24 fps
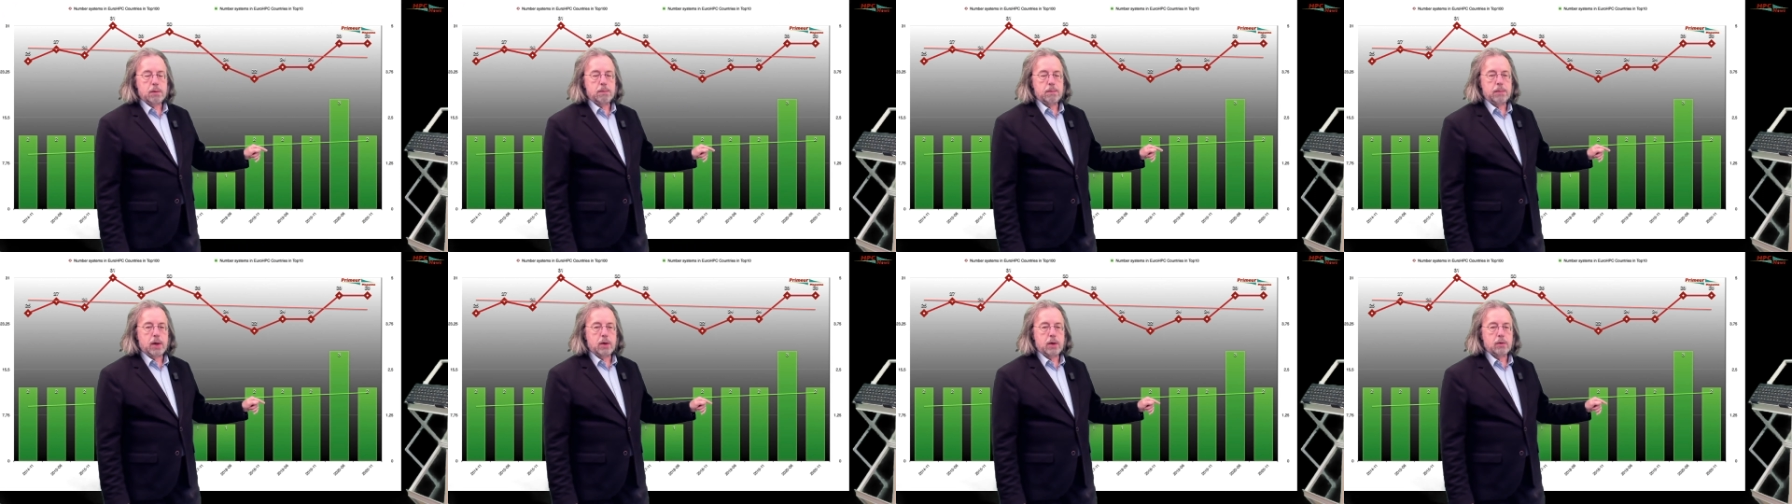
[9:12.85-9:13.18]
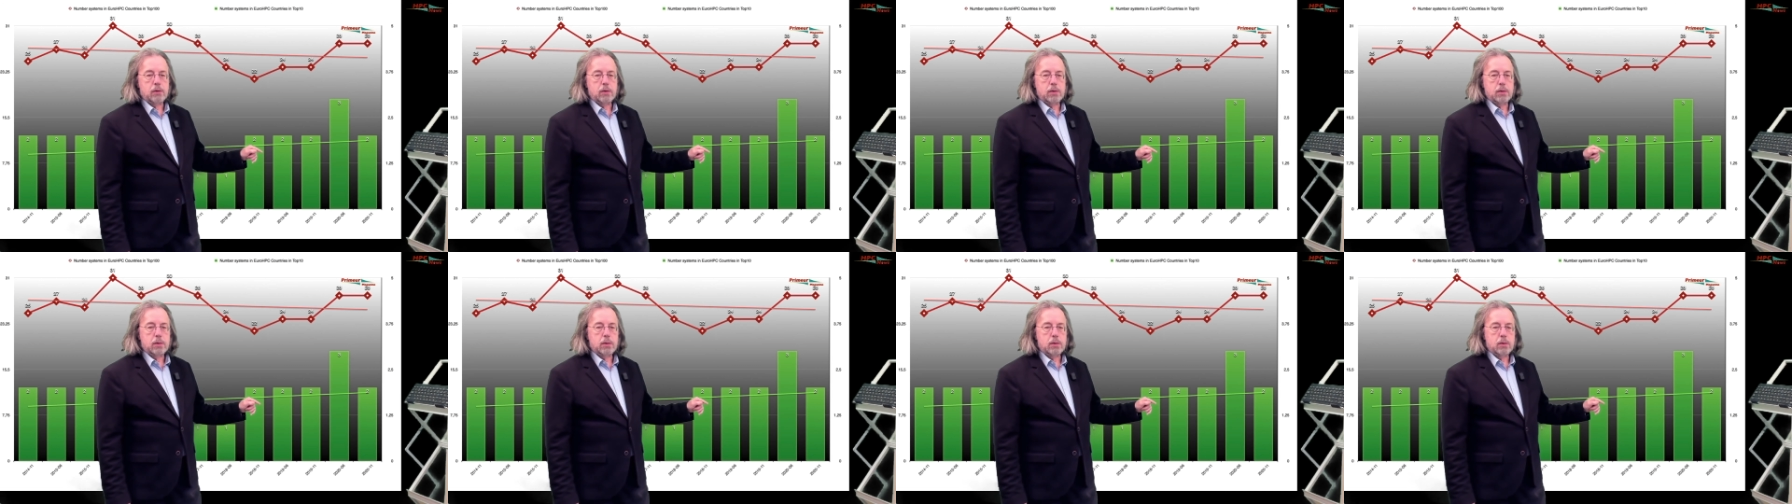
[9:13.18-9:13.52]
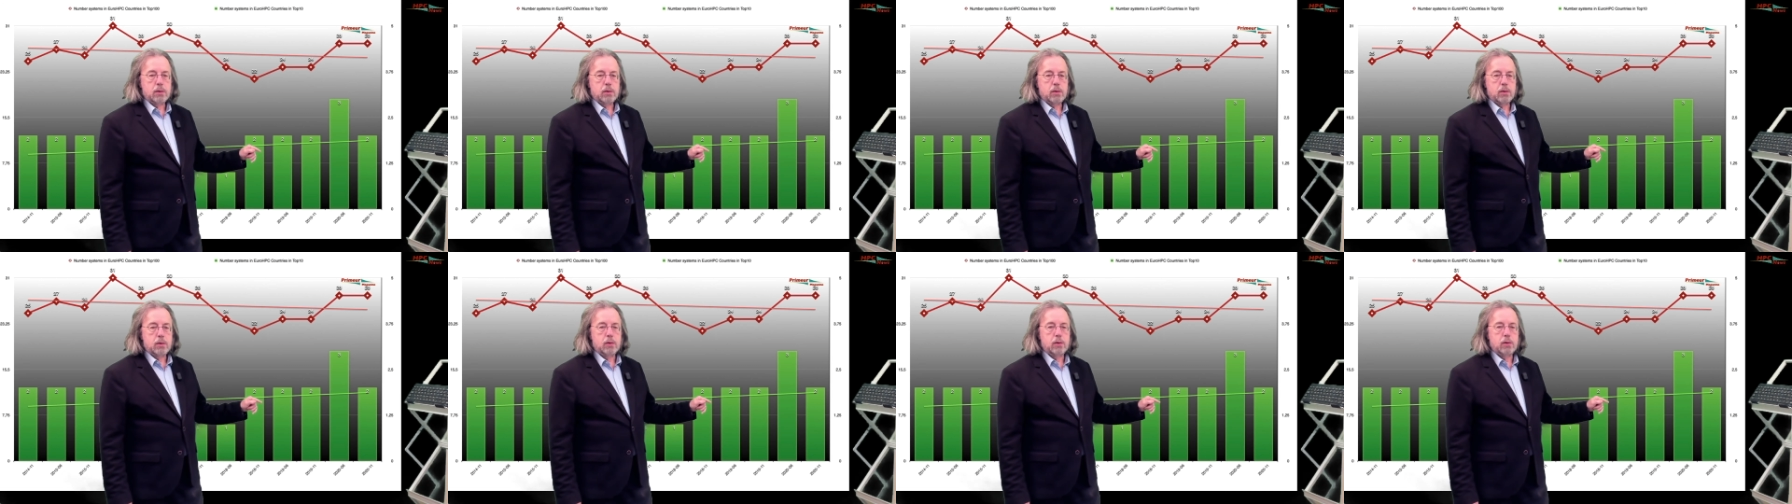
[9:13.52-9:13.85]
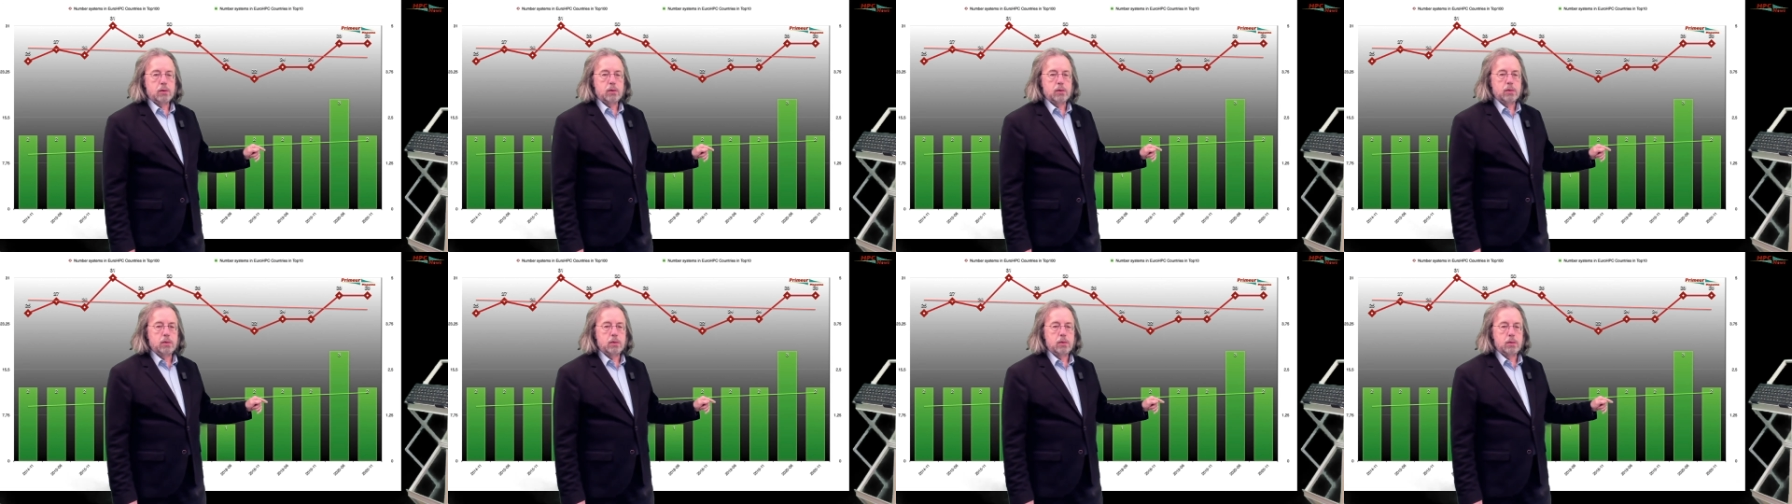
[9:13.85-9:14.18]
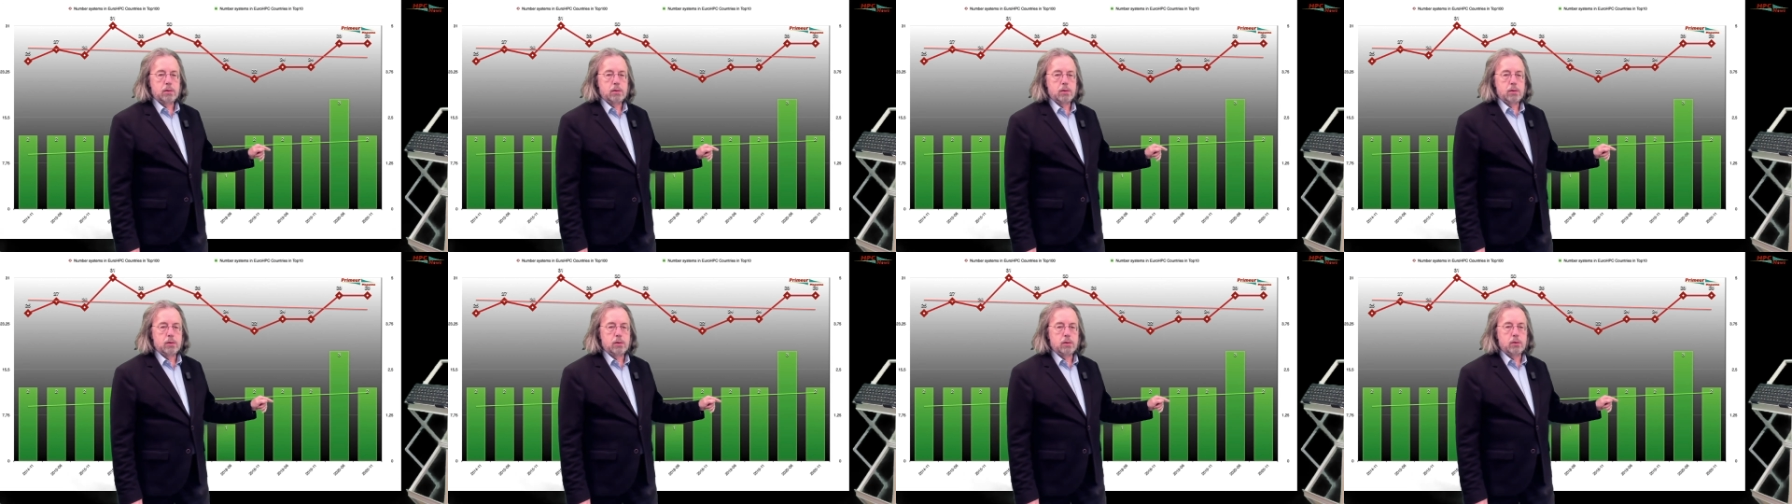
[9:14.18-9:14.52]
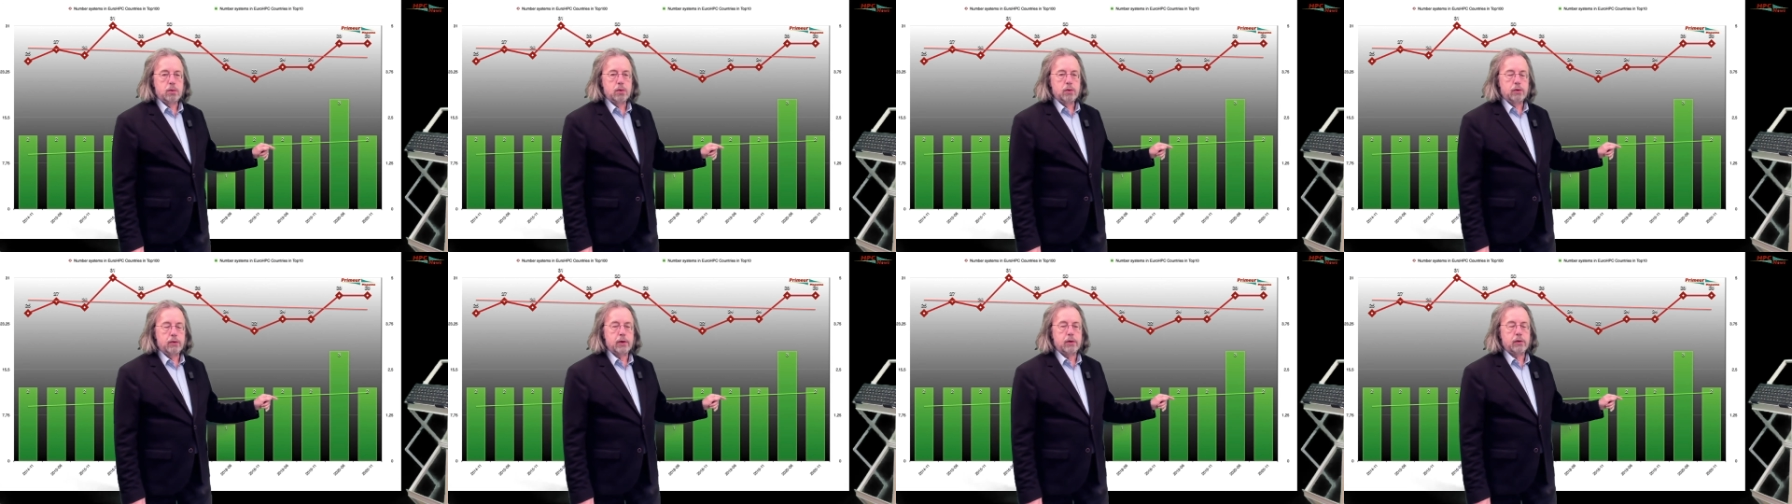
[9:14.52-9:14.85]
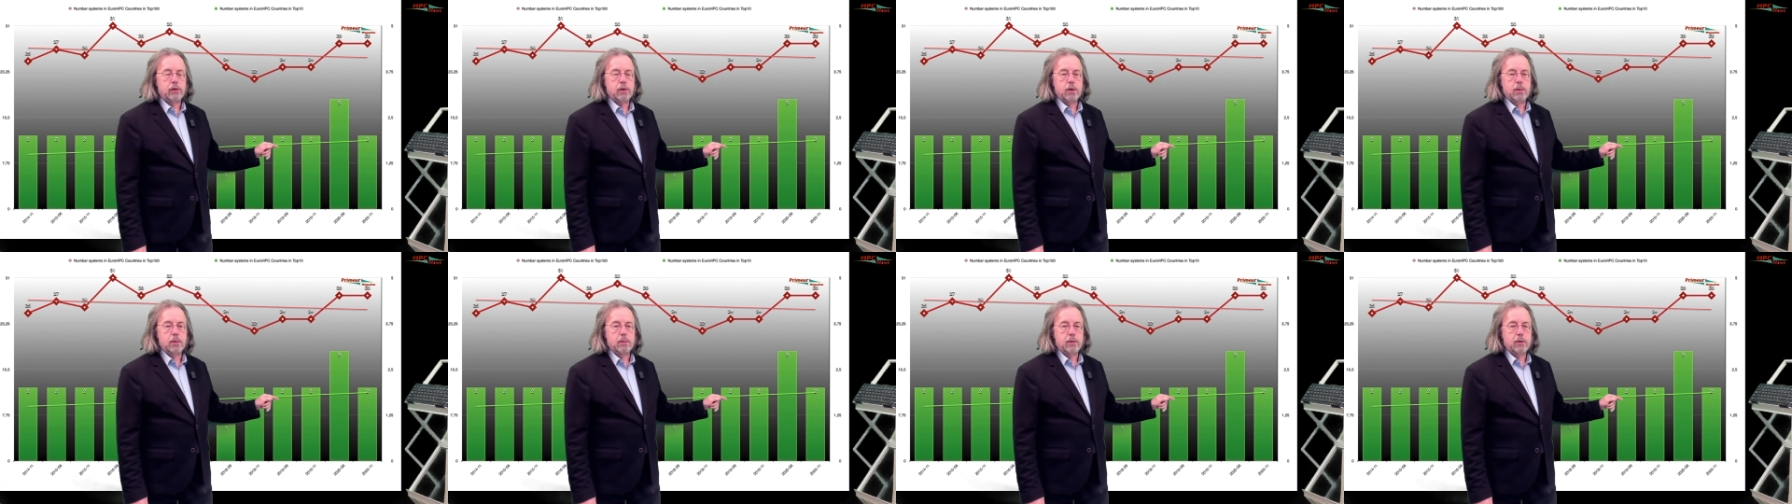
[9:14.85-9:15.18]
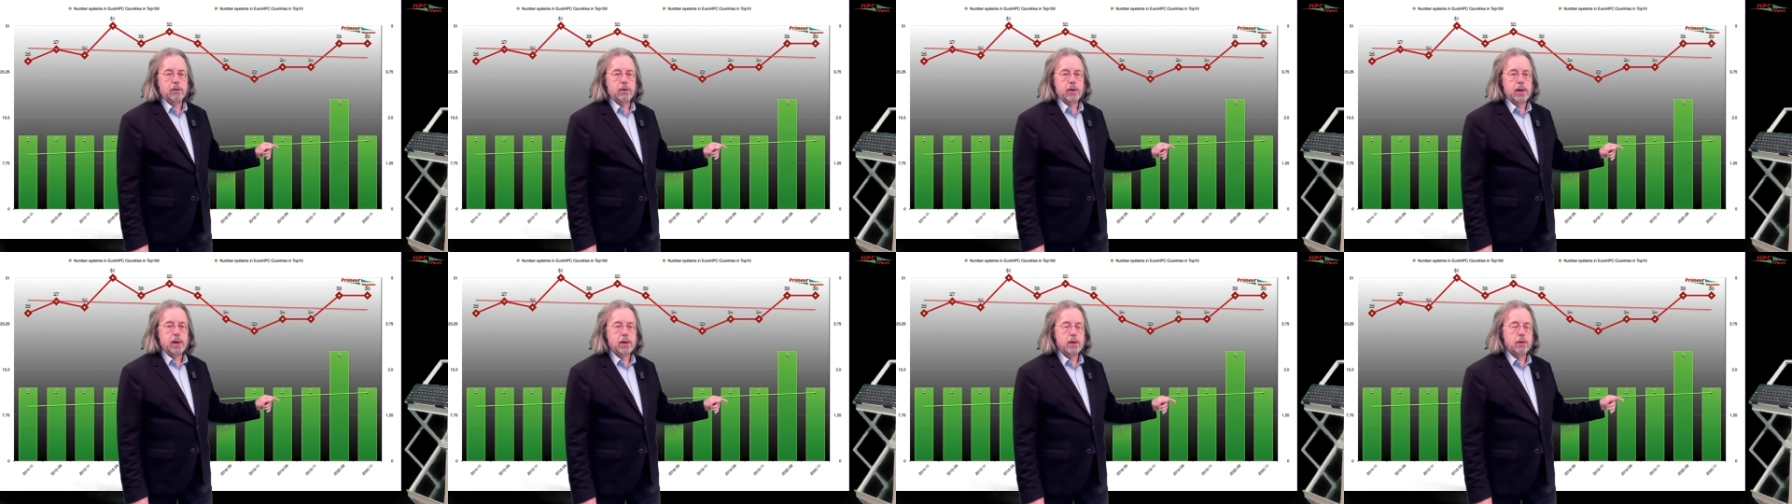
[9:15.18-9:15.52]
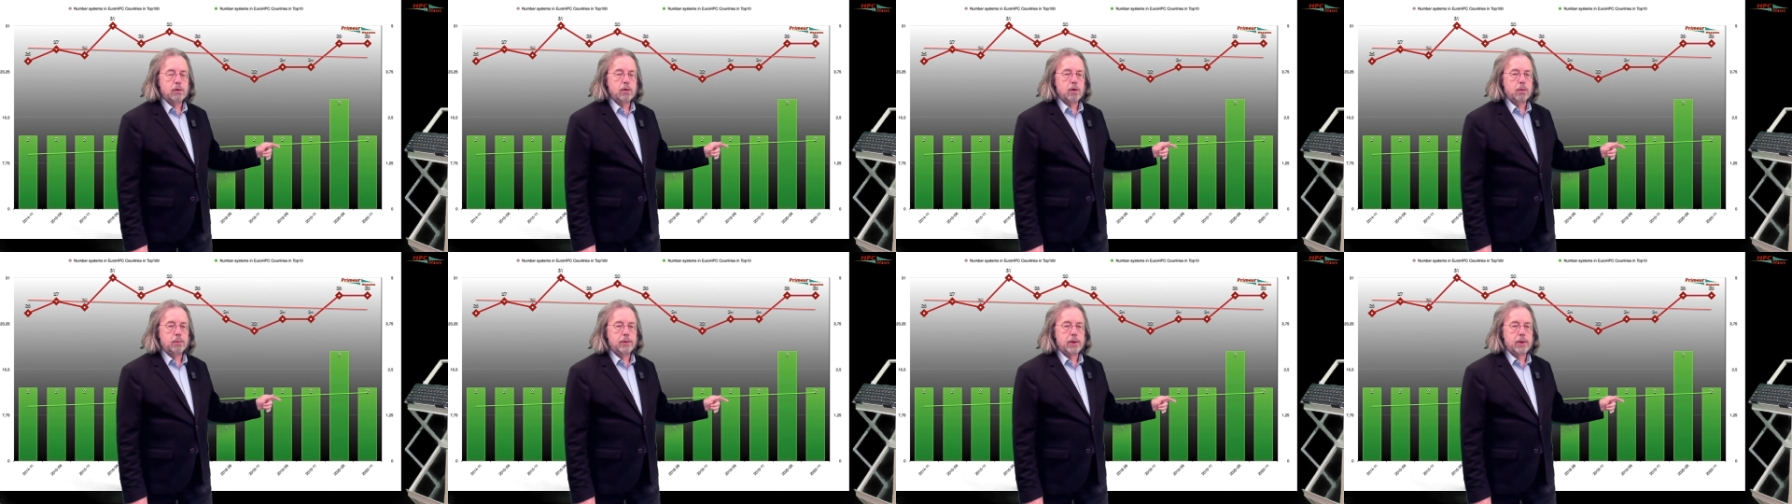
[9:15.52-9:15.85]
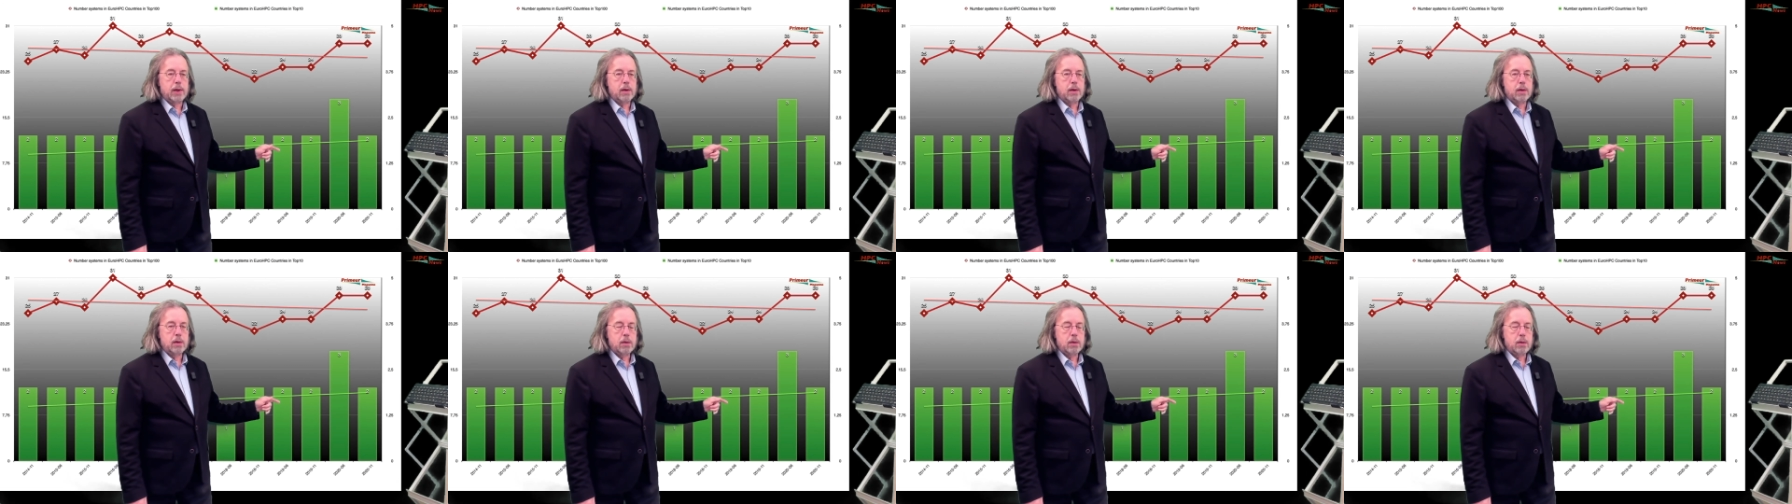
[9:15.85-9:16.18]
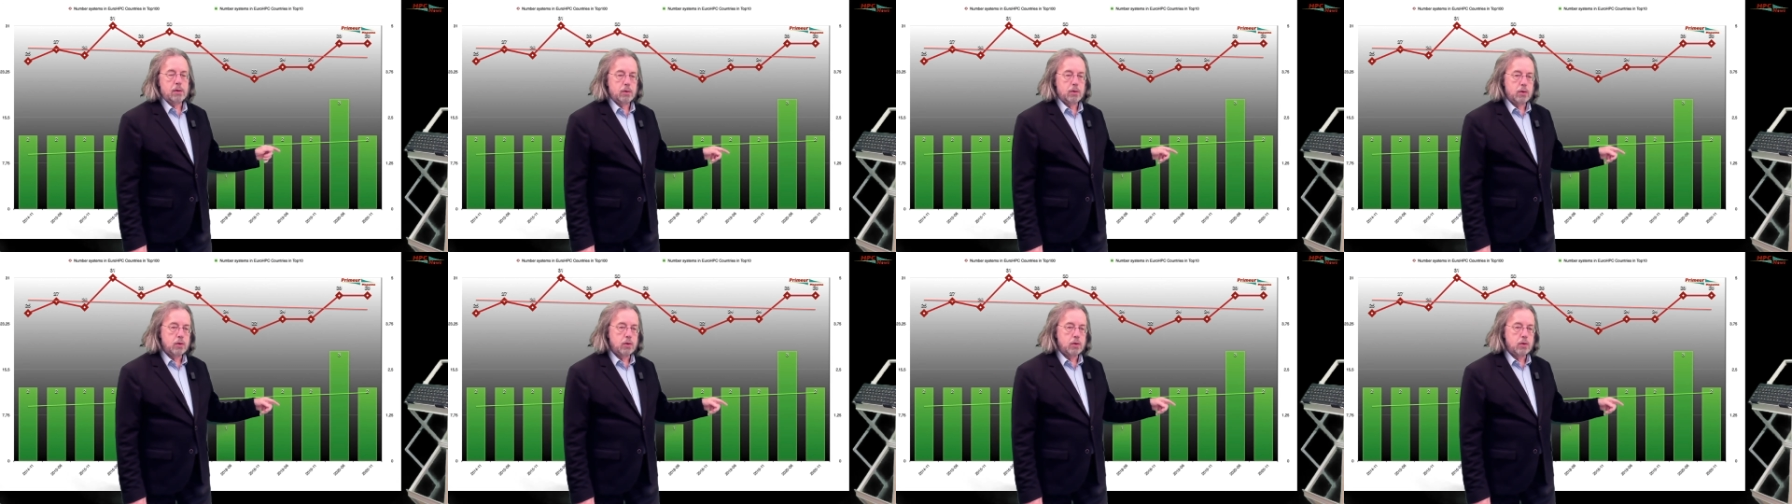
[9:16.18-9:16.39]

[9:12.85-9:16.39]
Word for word: about two systems in the top ten.